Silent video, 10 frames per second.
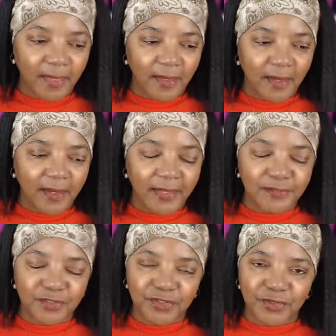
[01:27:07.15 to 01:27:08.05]
I had
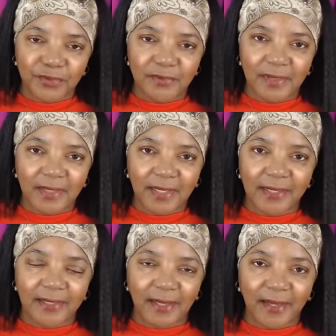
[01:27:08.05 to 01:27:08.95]
to show the
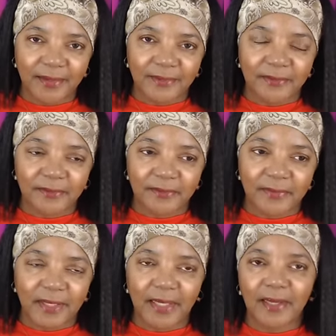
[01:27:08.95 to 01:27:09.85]
like item
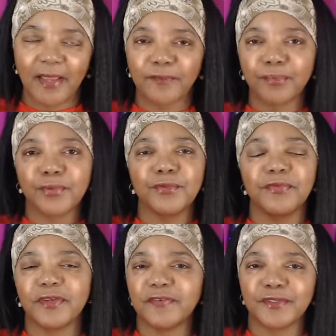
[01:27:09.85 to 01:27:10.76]
and have proof
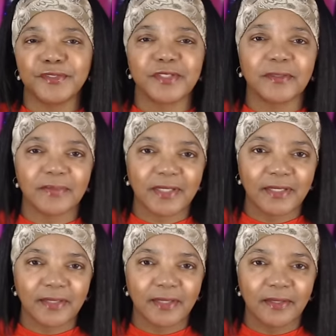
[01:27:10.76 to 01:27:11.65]
of it or something like
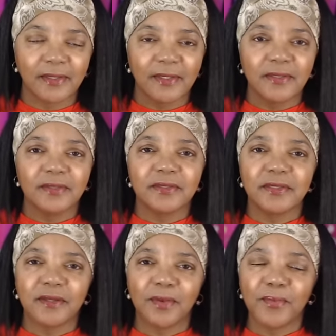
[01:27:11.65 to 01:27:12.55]
that. So
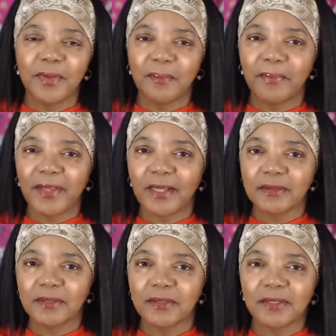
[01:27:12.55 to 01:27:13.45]
I went back
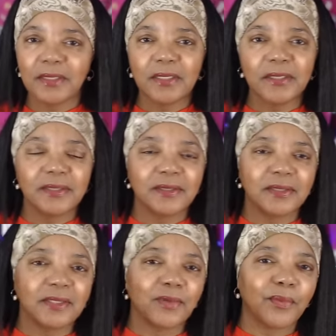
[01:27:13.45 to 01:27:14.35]
to the
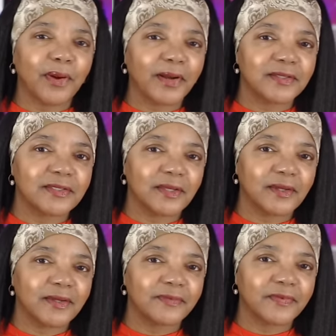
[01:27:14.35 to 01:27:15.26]
listing where I
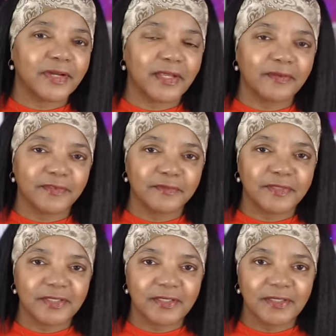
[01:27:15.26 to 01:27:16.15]
saw it for
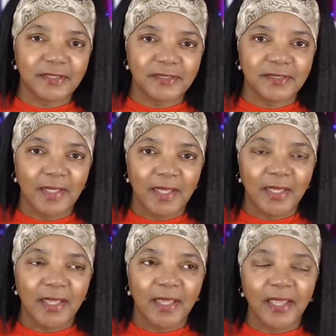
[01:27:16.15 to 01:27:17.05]
856
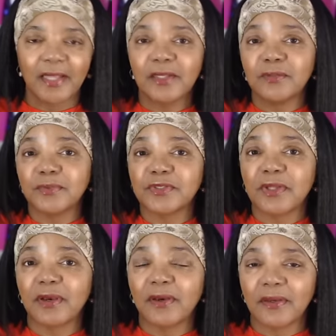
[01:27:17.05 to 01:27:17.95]
and it was
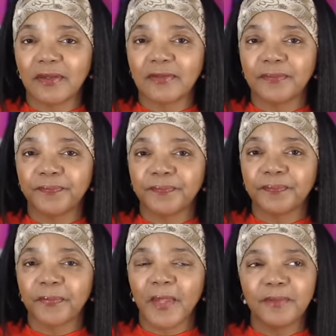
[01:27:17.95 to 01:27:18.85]
gone.
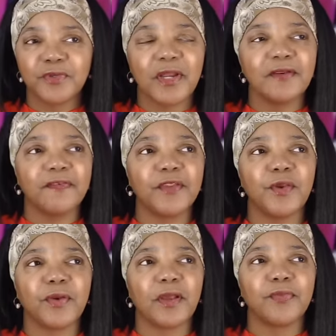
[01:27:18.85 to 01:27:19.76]
I'm trying to
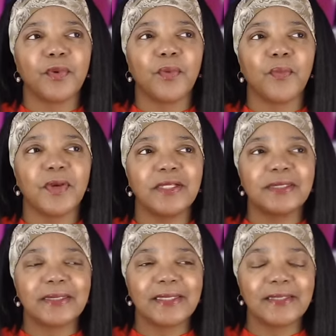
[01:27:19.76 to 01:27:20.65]
figure out though what
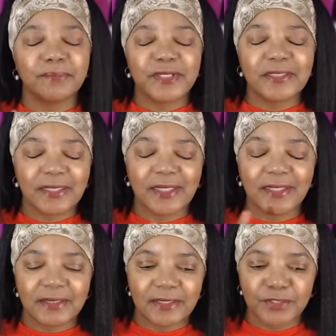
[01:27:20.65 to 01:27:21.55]
led me to that
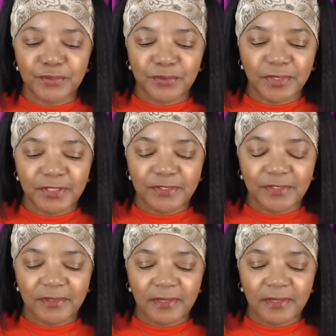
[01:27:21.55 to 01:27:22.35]
situation.